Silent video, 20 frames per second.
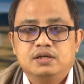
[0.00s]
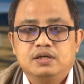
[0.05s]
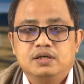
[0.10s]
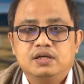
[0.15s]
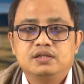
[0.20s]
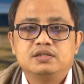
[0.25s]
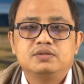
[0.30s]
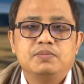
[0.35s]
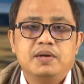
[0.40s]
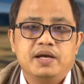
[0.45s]

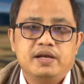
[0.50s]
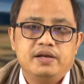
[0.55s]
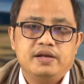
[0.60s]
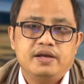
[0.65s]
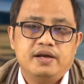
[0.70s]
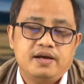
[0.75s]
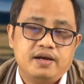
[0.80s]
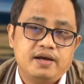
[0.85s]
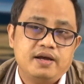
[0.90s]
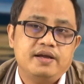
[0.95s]
it's very
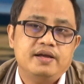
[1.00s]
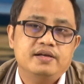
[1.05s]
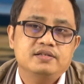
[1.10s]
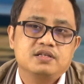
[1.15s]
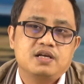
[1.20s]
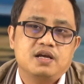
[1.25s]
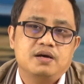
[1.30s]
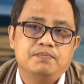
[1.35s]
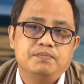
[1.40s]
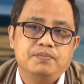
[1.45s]
high as
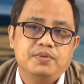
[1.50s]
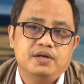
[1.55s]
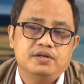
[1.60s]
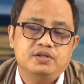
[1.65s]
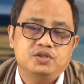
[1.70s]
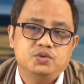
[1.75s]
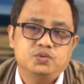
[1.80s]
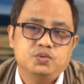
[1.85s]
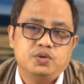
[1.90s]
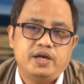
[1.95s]

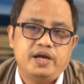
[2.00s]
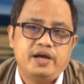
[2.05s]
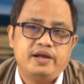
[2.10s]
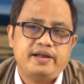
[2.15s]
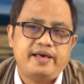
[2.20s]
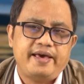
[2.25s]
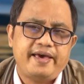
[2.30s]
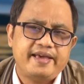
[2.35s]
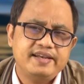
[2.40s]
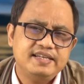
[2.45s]
compared to
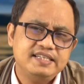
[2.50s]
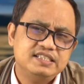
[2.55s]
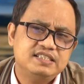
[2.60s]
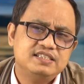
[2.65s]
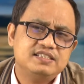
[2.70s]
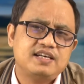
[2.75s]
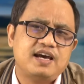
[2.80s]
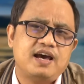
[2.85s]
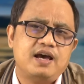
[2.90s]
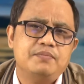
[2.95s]
at any
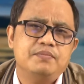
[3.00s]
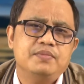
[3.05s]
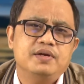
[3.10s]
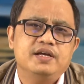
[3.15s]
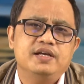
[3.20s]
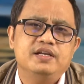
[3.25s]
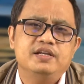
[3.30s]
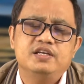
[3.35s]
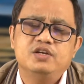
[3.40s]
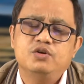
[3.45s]
time
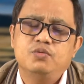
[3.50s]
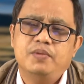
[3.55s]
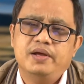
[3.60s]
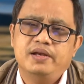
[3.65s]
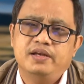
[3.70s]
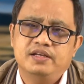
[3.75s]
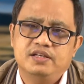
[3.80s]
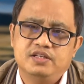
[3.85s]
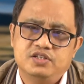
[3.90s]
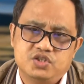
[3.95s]
in the
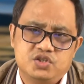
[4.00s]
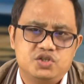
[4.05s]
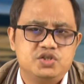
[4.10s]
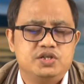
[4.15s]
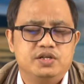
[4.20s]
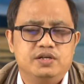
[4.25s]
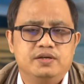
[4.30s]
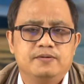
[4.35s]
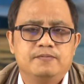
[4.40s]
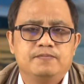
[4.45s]
human
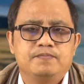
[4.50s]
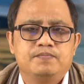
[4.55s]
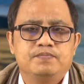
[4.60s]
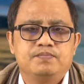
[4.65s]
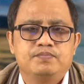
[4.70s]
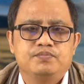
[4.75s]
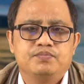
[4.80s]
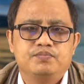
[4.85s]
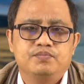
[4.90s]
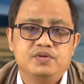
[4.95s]
history
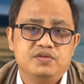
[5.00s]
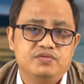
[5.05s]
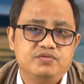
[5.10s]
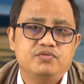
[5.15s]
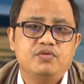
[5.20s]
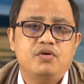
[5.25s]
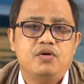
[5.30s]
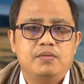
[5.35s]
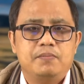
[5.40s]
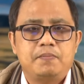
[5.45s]

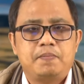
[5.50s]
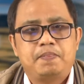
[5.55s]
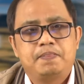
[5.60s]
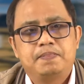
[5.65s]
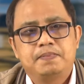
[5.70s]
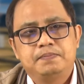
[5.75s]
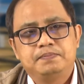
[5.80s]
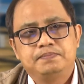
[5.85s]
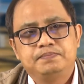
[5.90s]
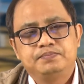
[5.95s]
before.
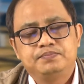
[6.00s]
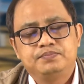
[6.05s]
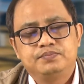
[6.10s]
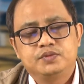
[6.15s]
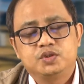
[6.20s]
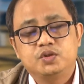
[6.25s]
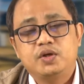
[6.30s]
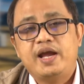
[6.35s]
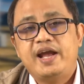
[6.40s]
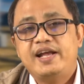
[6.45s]

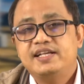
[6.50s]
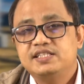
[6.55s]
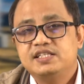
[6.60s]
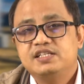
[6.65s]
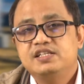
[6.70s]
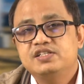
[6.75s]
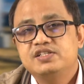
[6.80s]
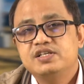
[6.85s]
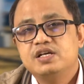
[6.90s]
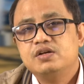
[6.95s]
So as a
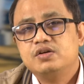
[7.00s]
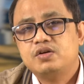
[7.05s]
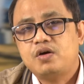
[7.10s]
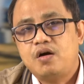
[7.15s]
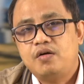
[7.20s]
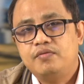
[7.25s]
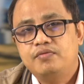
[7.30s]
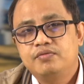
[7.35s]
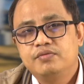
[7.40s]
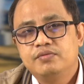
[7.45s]
result
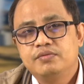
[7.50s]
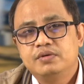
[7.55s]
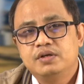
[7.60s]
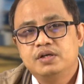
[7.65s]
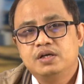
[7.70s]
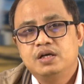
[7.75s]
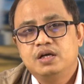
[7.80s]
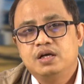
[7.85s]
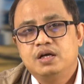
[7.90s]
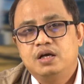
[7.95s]
of
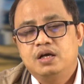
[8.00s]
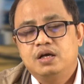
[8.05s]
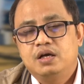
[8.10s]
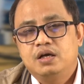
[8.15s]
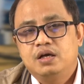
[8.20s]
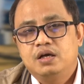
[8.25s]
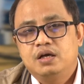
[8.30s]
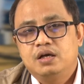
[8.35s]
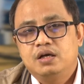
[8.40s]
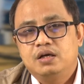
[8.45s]

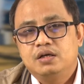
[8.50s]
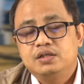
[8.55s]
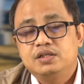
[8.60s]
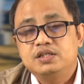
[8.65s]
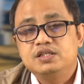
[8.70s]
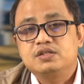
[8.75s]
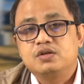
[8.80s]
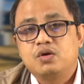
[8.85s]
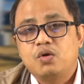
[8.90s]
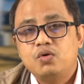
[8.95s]

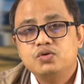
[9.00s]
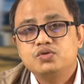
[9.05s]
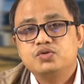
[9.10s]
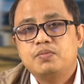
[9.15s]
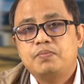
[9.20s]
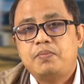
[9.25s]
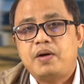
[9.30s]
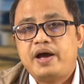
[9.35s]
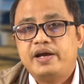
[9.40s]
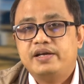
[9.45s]
this loss
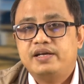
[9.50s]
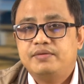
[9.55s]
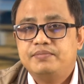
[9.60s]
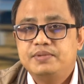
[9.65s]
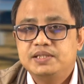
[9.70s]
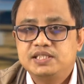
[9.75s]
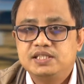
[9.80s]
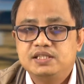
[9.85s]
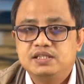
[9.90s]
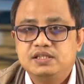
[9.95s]
of
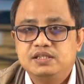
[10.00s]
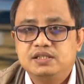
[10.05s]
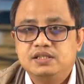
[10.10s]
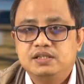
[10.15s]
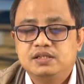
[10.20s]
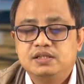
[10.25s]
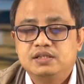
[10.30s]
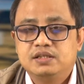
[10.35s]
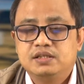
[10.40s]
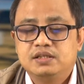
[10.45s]
biodiversity,
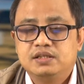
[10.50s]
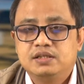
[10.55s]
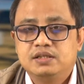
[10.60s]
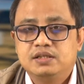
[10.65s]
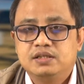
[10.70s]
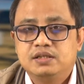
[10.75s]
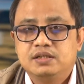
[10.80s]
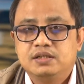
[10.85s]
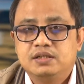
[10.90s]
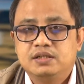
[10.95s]

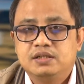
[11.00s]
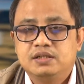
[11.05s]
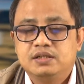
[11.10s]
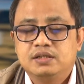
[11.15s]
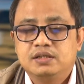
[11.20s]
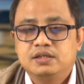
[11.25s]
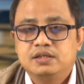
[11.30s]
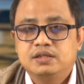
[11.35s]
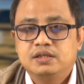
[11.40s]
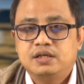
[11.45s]

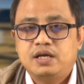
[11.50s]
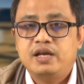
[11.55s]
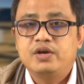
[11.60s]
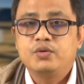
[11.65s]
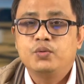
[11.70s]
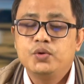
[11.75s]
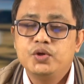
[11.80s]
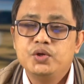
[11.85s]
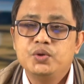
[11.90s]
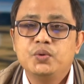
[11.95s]

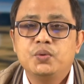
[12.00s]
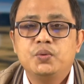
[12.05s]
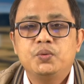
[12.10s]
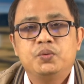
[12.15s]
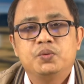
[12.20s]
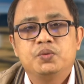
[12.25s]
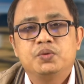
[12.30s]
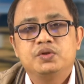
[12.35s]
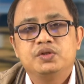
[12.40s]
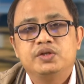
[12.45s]
and we
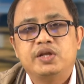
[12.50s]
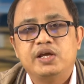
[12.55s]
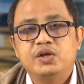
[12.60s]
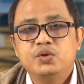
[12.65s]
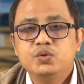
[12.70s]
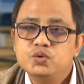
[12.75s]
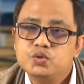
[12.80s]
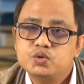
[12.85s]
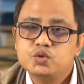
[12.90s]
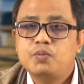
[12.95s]
know the
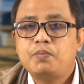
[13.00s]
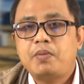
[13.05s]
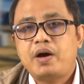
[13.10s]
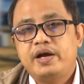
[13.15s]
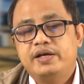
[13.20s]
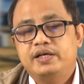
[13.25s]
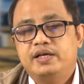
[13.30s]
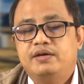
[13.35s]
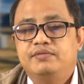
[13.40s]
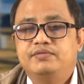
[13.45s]
use of
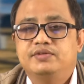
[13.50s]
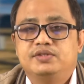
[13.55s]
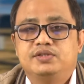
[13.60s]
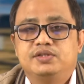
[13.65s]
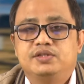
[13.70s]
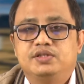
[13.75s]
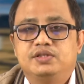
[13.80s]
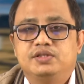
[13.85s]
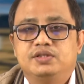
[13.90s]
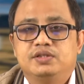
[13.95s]

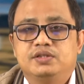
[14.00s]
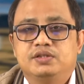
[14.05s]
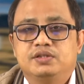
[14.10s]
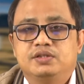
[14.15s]
biodiversity,